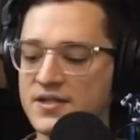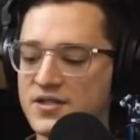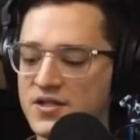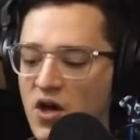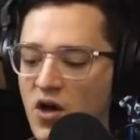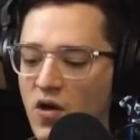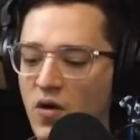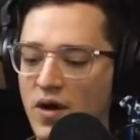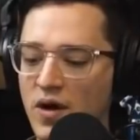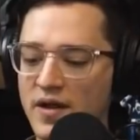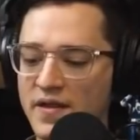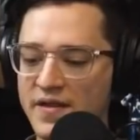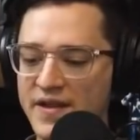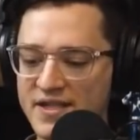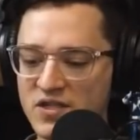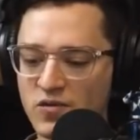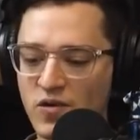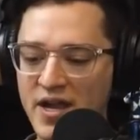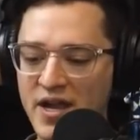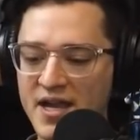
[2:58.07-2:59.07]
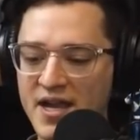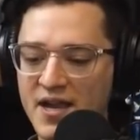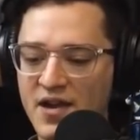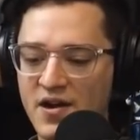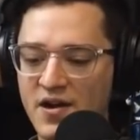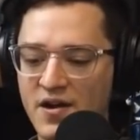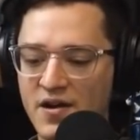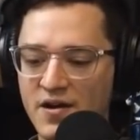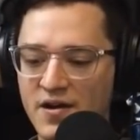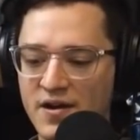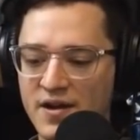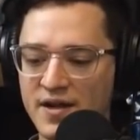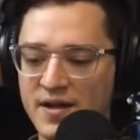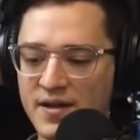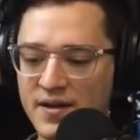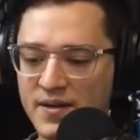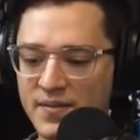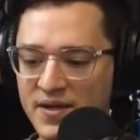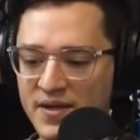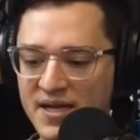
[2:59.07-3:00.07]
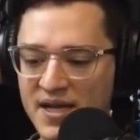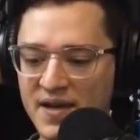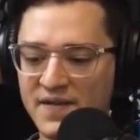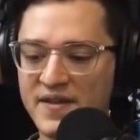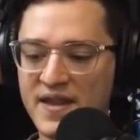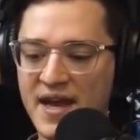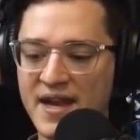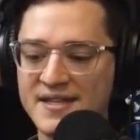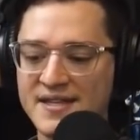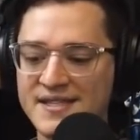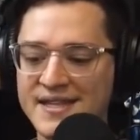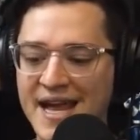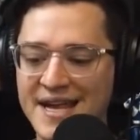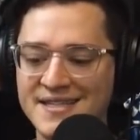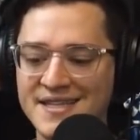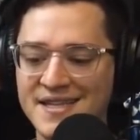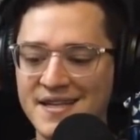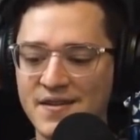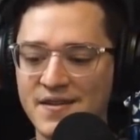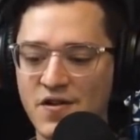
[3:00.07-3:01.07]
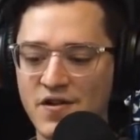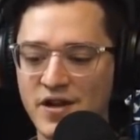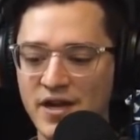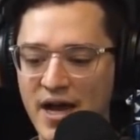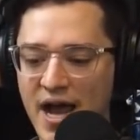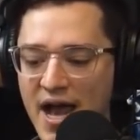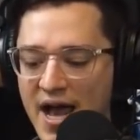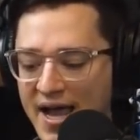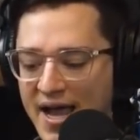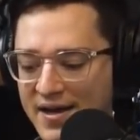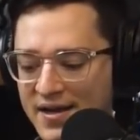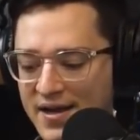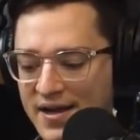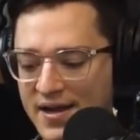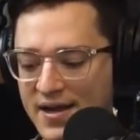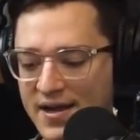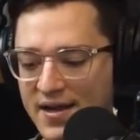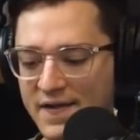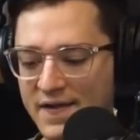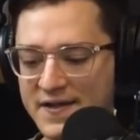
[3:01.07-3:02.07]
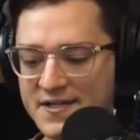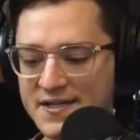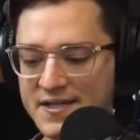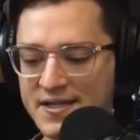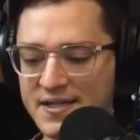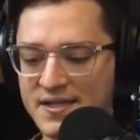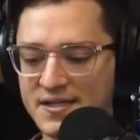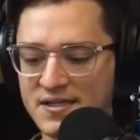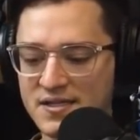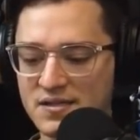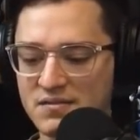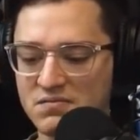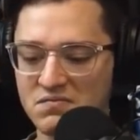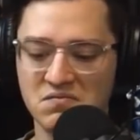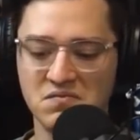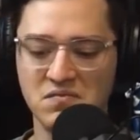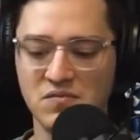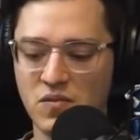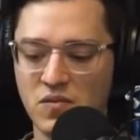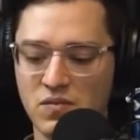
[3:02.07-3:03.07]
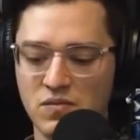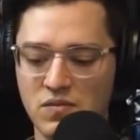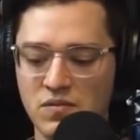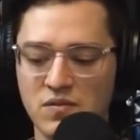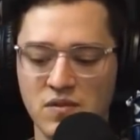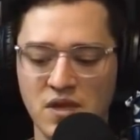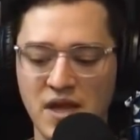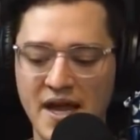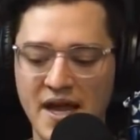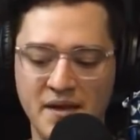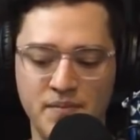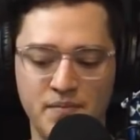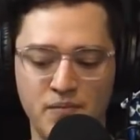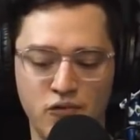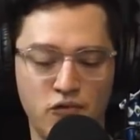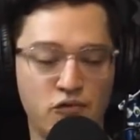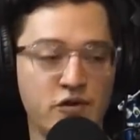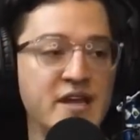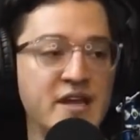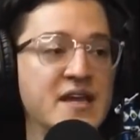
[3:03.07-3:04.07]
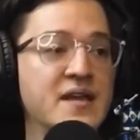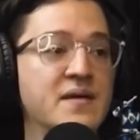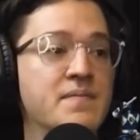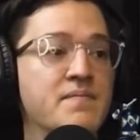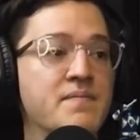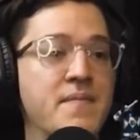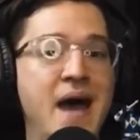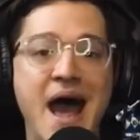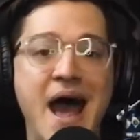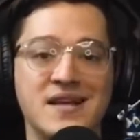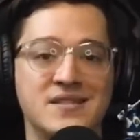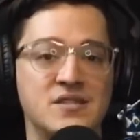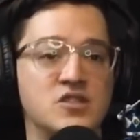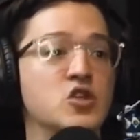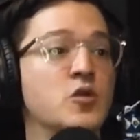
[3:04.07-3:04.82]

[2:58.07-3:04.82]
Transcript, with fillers: So this right here, given that it's 1939, this is like pre-mass